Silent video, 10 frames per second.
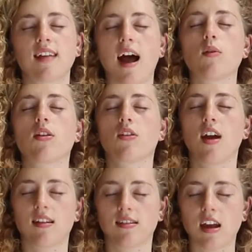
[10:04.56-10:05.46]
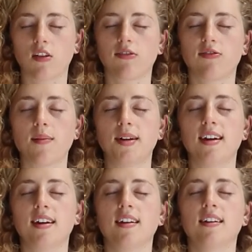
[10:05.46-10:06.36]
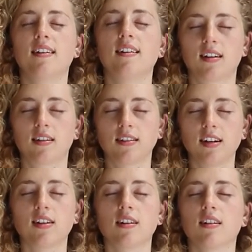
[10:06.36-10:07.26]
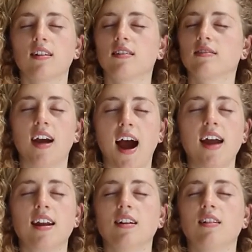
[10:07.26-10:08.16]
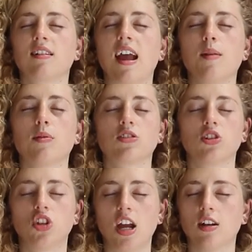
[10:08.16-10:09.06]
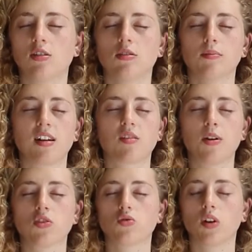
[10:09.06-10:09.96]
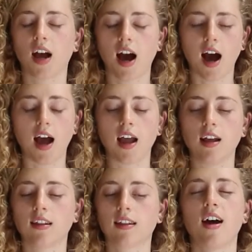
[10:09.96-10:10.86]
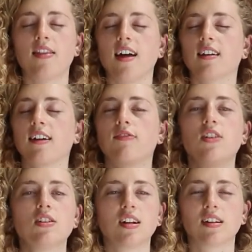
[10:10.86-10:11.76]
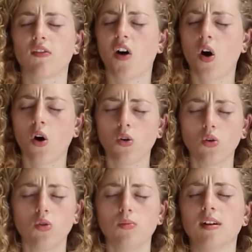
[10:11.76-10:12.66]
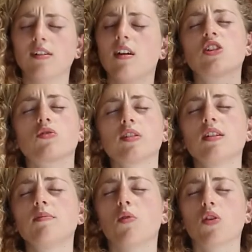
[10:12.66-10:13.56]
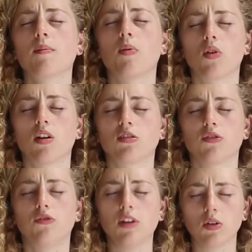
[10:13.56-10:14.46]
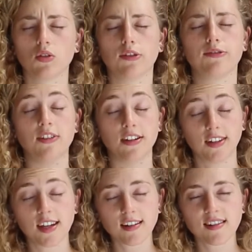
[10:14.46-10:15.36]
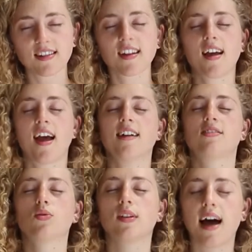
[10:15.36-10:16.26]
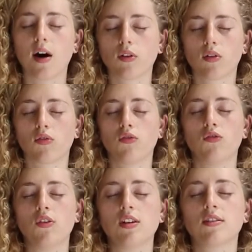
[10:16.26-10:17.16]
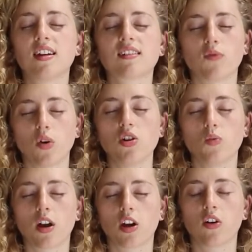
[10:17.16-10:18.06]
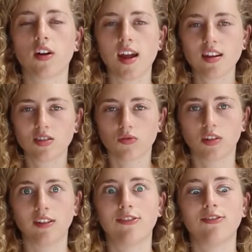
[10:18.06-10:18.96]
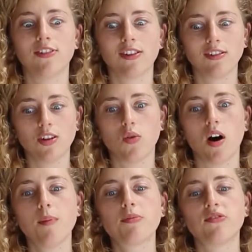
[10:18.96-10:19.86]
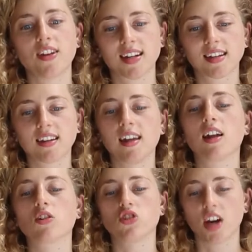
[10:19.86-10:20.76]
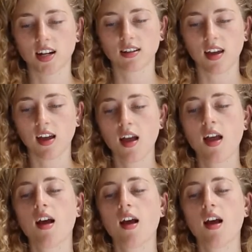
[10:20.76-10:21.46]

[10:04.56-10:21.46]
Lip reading: sat with, okay, sacred feminine, clear guidance, able to channel my spiritual guides, and then like feelings of home. And it's really more important to feel the feelings and to allow those feelings of what you want to create to really fill you up physically, energetically.